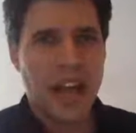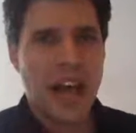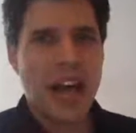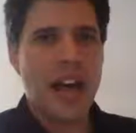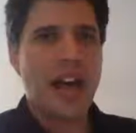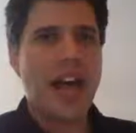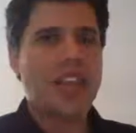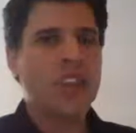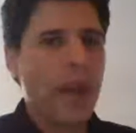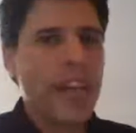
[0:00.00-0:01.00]

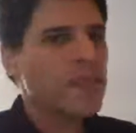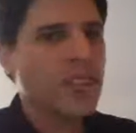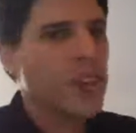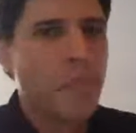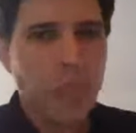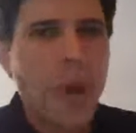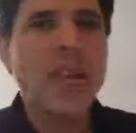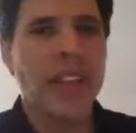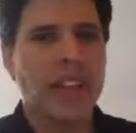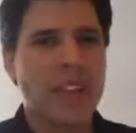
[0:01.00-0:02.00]
and their brains are not
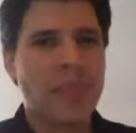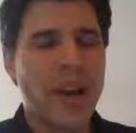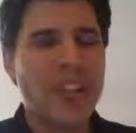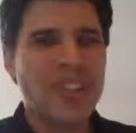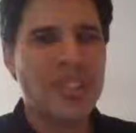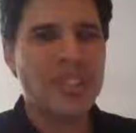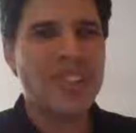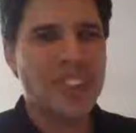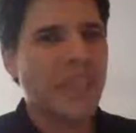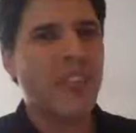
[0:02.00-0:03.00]
broken, their brains are
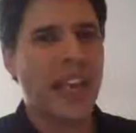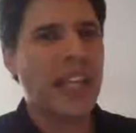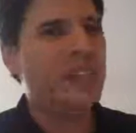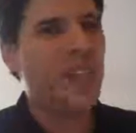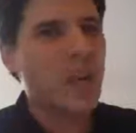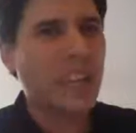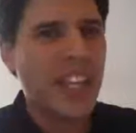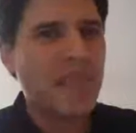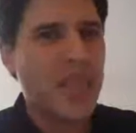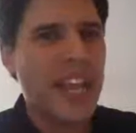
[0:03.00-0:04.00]
just different, and look
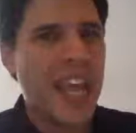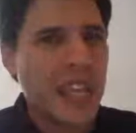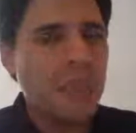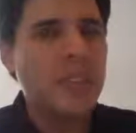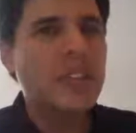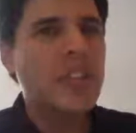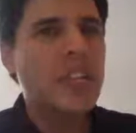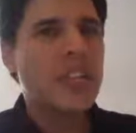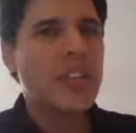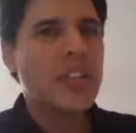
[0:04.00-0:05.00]
what they've been able
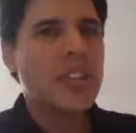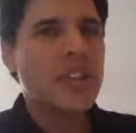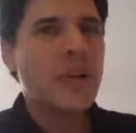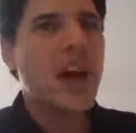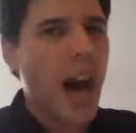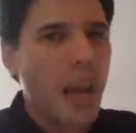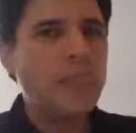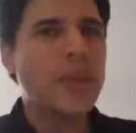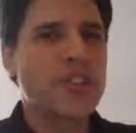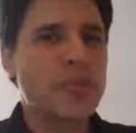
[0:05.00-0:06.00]
to
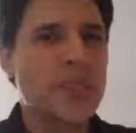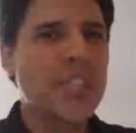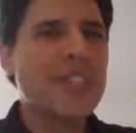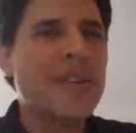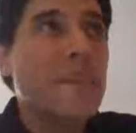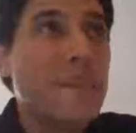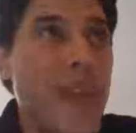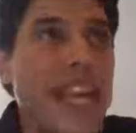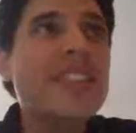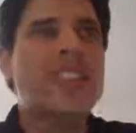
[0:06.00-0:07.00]
accomplish with these
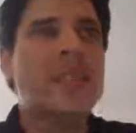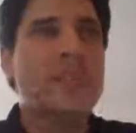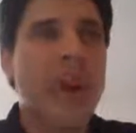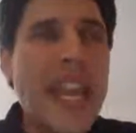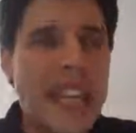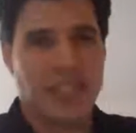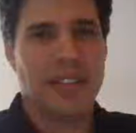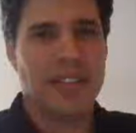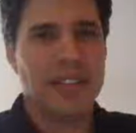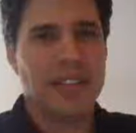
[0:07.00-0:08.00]
amazing
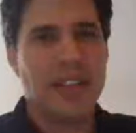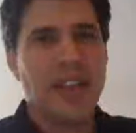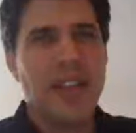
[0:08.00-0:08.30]
brains.